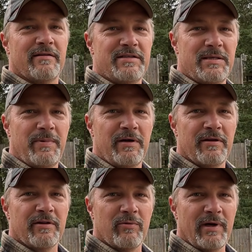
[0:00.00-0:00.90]
Jeep on
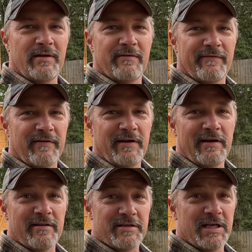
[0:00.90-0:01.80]
there, the weight of the front end
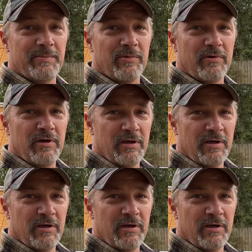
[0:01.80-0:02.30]
of the Jeep will